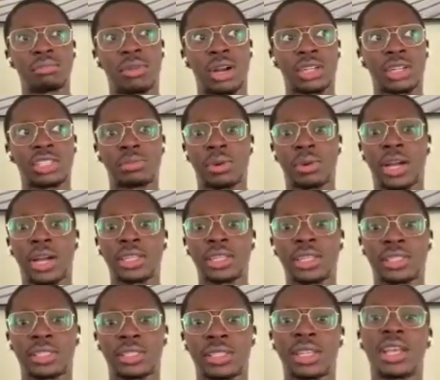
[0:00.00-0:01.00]
Mark
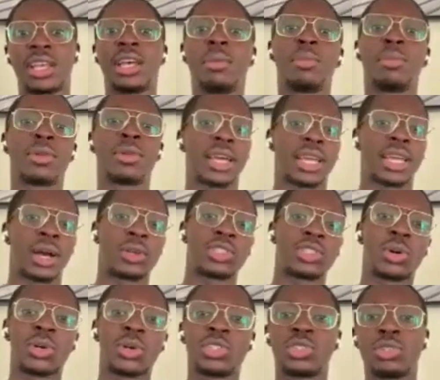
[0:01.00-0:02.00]
Tobias. But like I
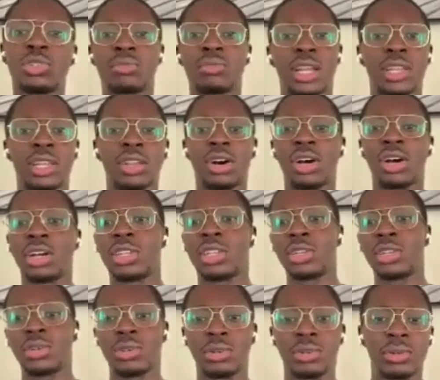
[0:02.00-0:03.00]
was always doing my
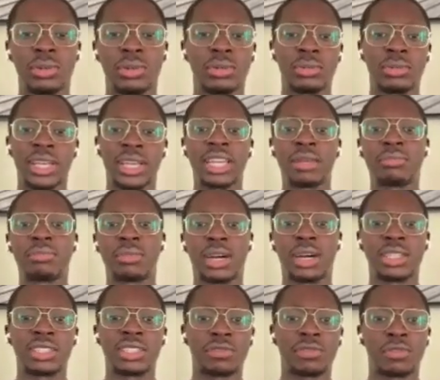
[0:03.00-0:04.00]
long little 8
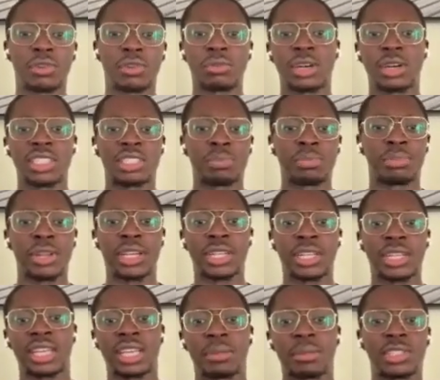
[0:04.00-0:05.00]
months, 4 months
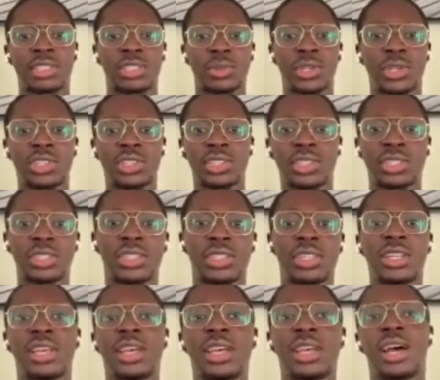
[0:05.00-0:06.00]
break type
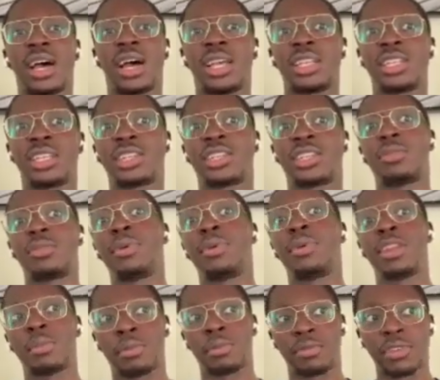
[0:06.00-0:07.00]
situation. I
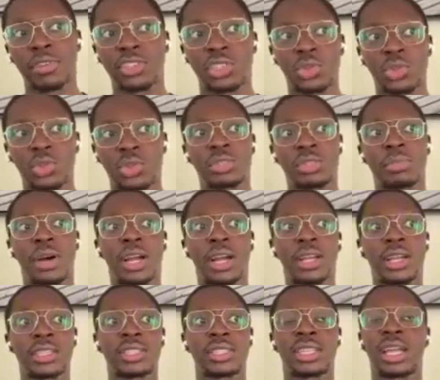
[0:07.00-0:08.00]
completed provincials with
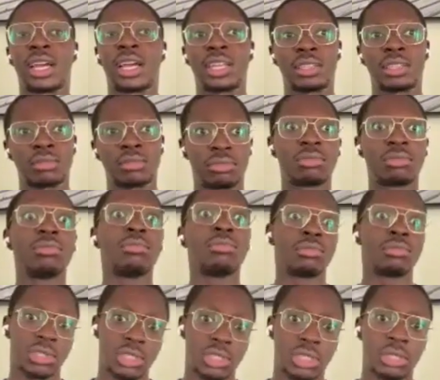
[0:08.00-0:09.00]
Tobias and I
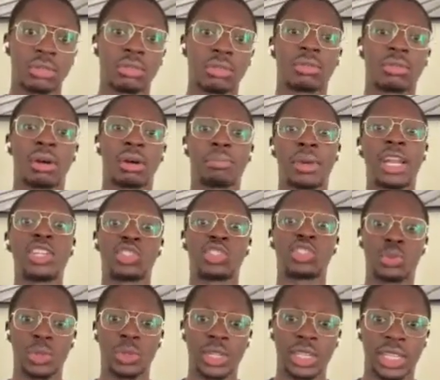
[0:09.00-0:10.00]

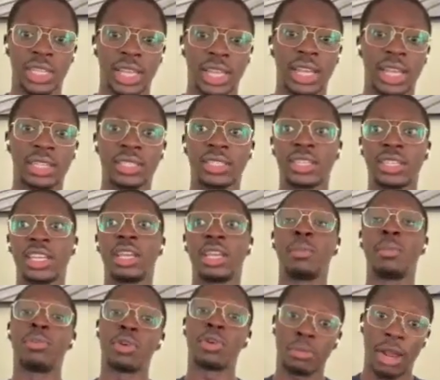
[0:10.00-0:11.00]
managed to win again.
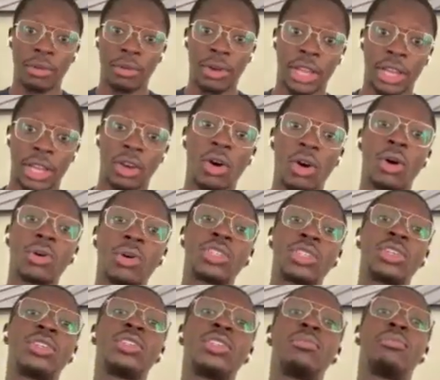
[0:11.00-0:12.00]
He broke my record. Oh
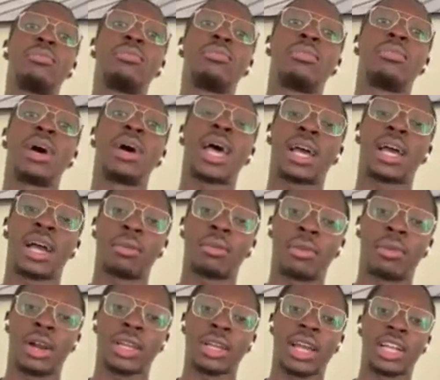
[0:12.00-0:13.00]
shit, Mark
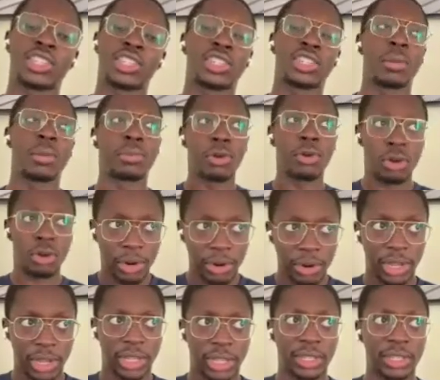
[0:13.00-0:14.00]
actually broke
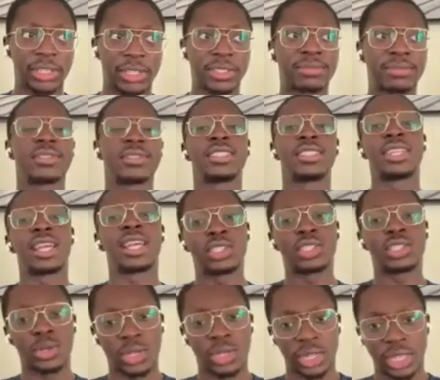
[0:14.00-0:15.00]
my record, and
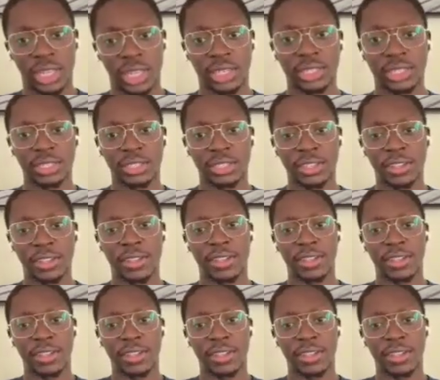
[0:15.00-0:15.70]
I took it again